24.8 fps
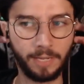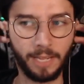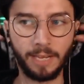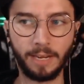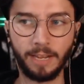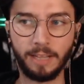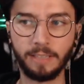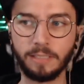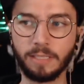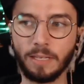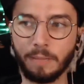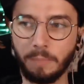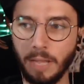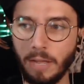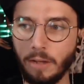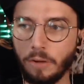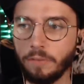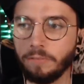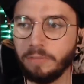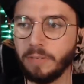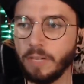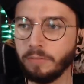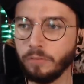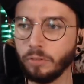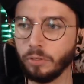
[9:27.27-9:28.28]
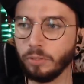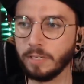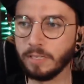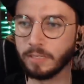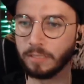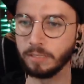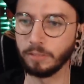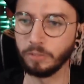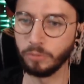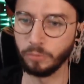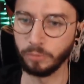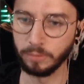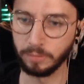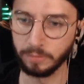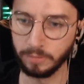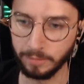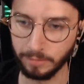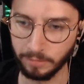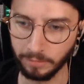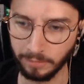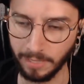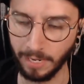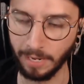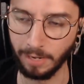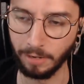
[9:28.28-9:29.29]
and I somehow have never listened to it
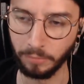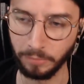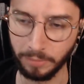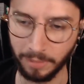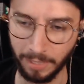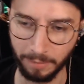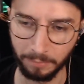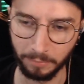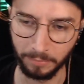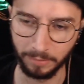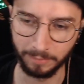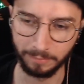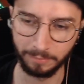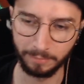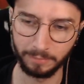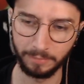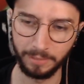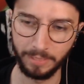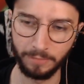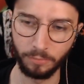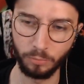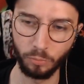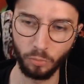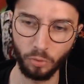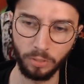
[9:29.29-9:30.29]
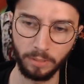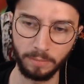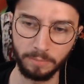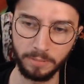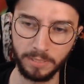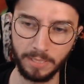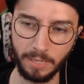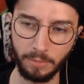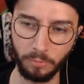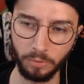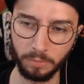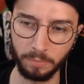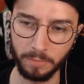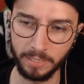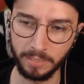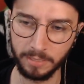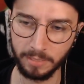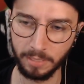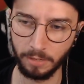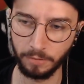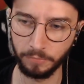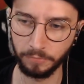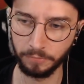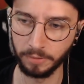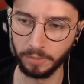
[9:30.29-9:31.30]
until now, and I'm even more upset with
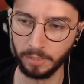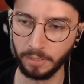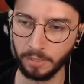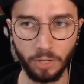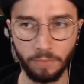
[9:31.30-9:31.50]
myself.